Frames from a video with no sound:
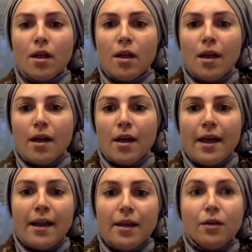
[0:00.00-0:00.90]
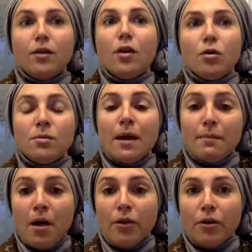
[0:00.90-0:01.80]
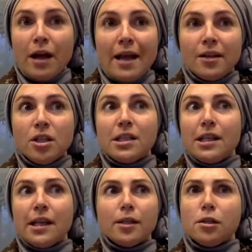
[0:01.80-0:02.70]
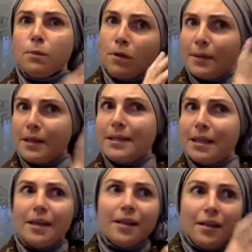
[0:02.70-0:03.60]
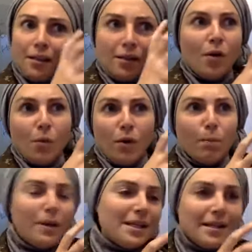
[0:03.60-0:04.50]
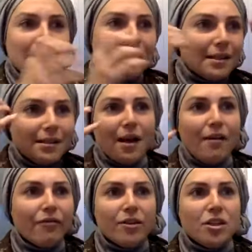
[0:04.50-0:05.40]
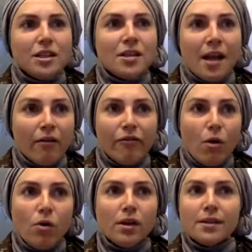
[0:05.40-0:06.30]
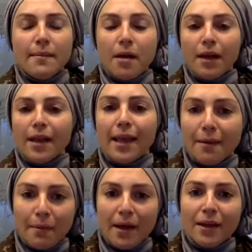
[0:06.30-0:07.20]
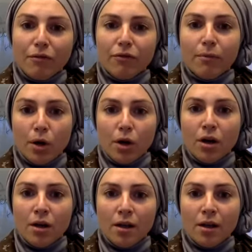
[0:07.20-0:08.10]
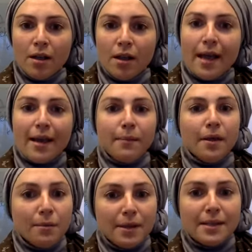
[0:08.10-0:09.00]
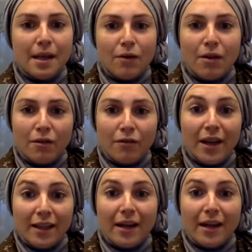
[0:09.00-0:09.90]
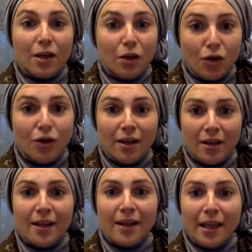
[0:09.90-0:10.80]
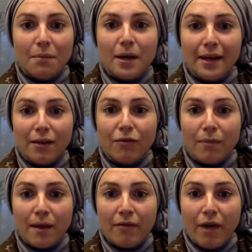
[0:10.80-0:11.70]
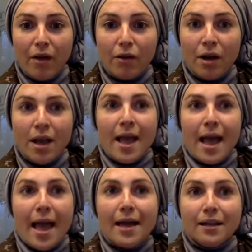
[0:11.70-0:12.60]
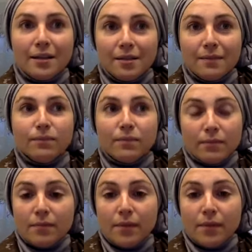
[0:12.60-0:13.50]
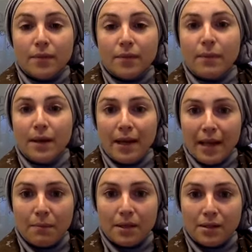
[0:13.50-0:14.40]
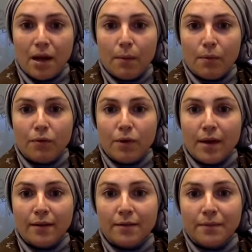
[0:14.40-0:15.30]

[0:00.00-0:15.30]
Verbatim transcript: and I go to my mother and she's like super busy, you know, with business and stuff and she's not focused, I'm not going to get my need from her. Mm. And I'm going to miss out on the fact that I could get my need from my father and, you know, I'm going to get messed up, right?